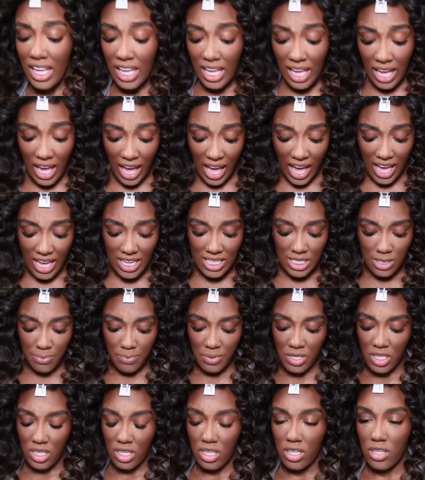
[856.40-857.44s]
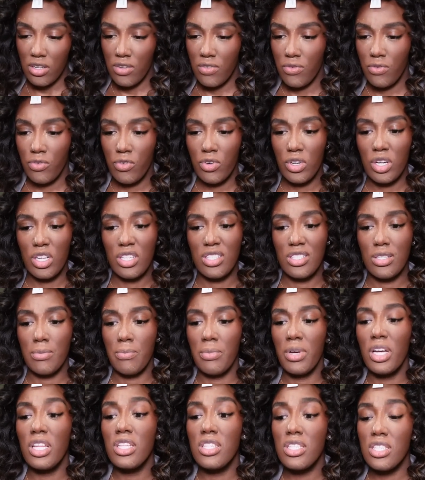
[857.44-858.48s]
he has been for some
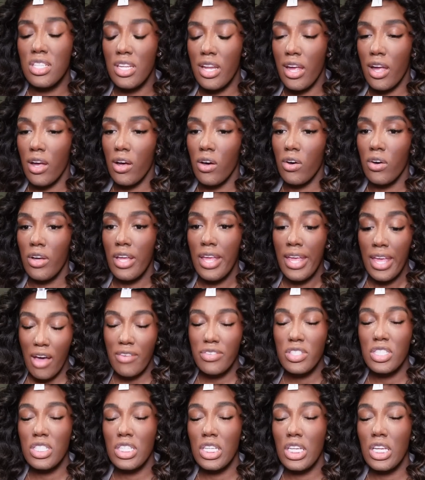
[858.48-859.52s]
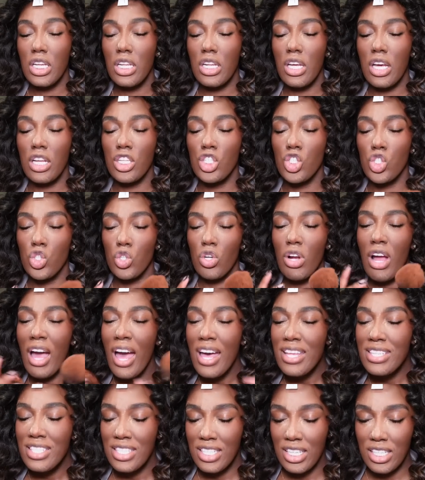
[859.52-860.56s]
months now. I've seen a
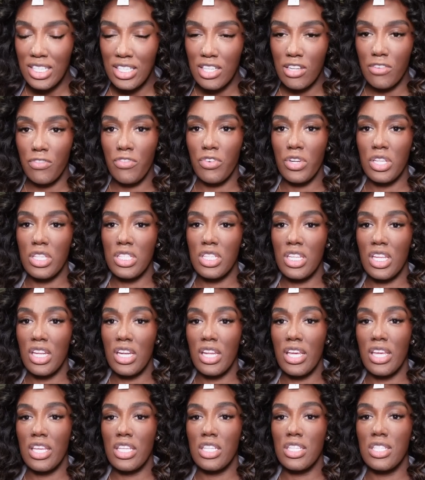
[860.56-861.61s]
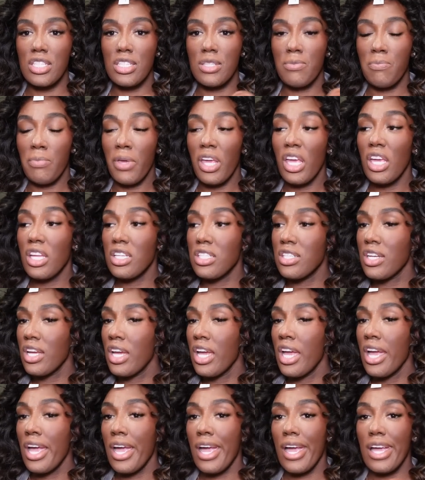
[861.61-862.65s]
drastic difference in his speech
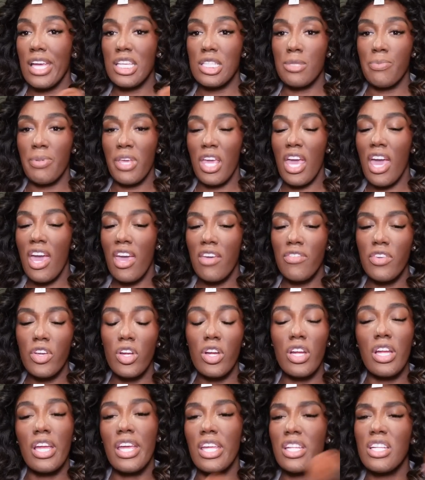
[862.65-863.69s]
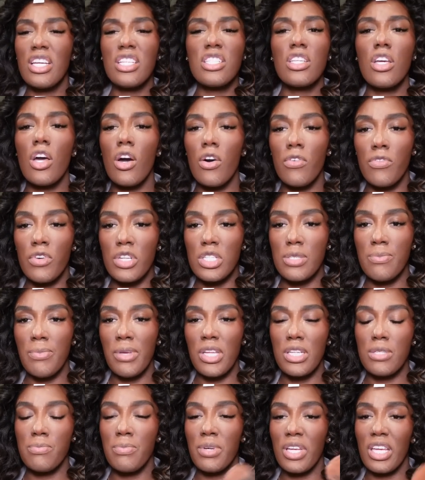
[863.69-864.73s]
and his behavior. He doesn't go for
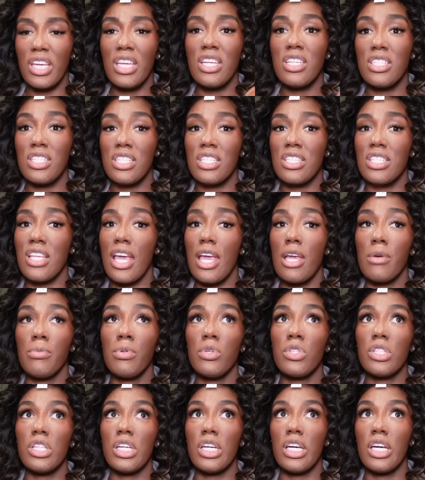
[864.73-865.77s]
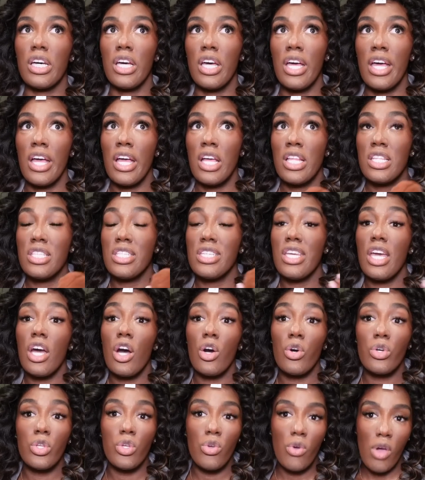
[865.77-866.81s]
speech, but he's just able to
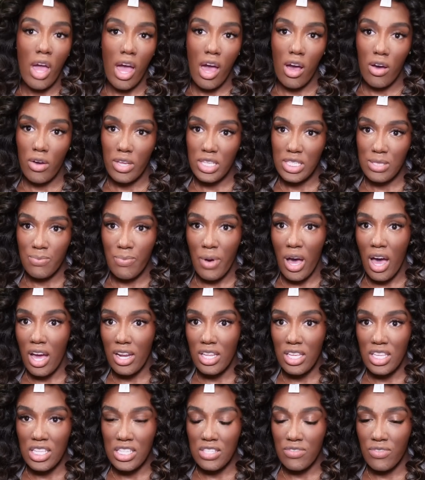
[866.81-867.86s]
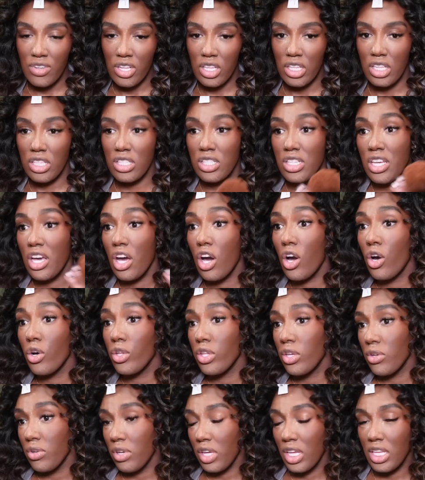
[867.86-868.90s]
tell you how his body is feeling, tell
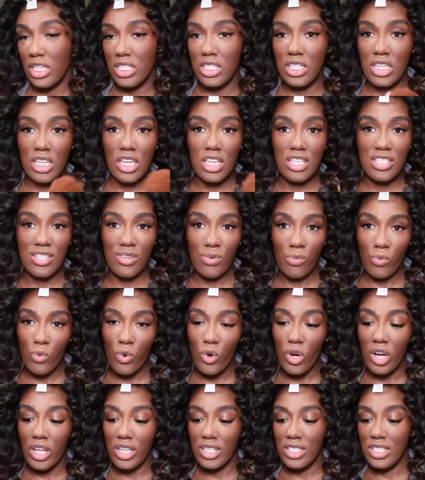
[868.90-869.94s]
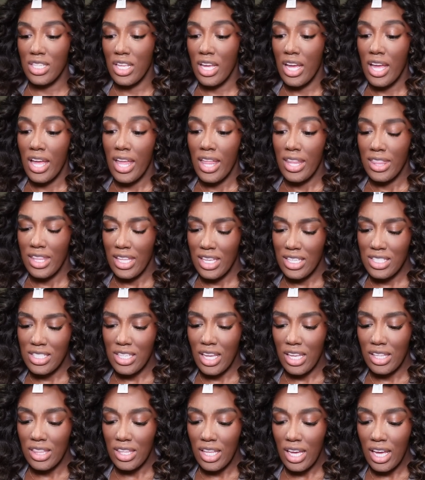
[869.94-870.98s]
you his needs and wants, things
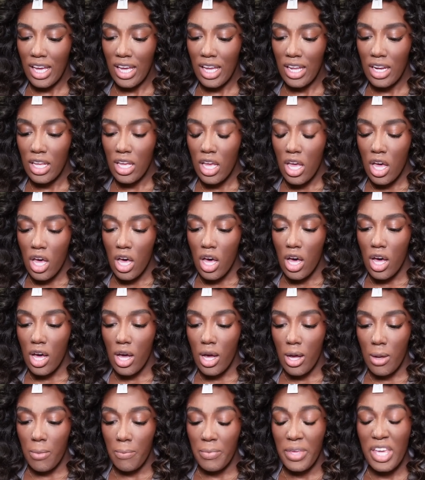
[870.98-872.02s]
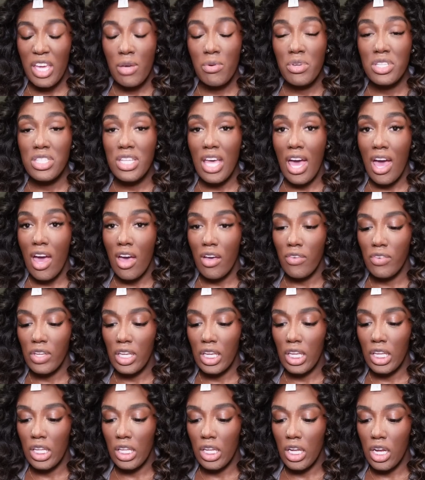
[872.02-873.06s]
like that. Um, he was
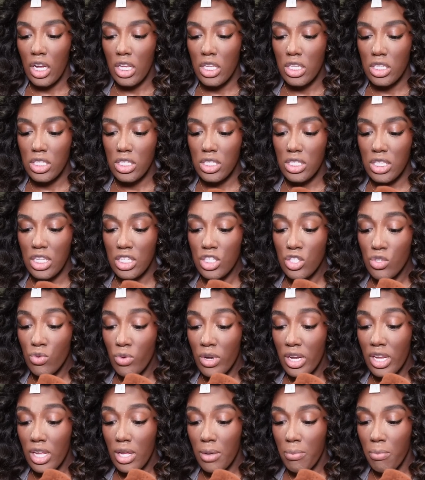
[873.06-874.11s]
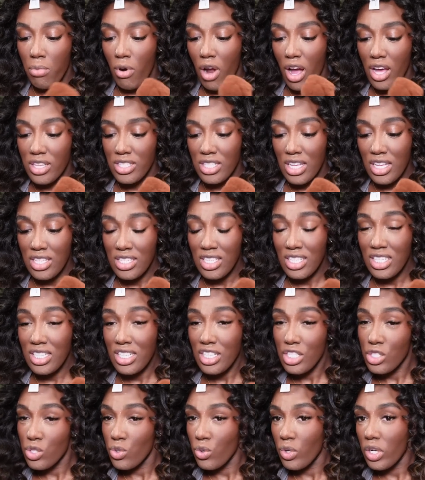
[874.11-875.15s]
having sensory processing
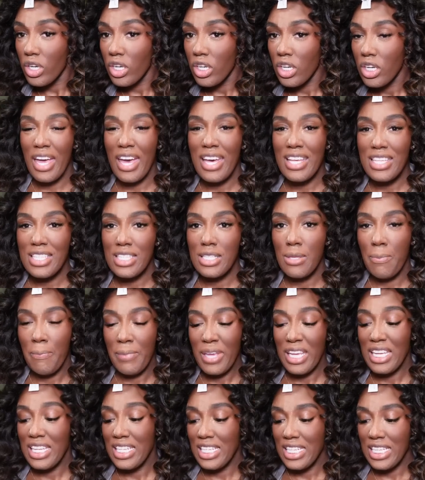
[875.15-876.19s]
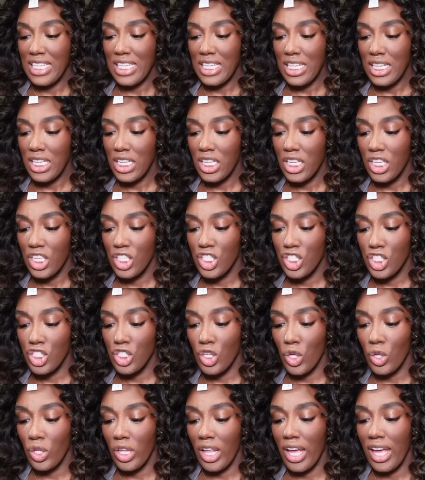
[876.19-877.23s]
disorder, SPD.
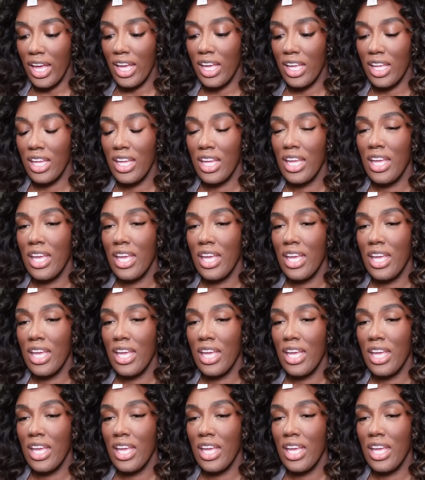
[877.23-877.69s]
So like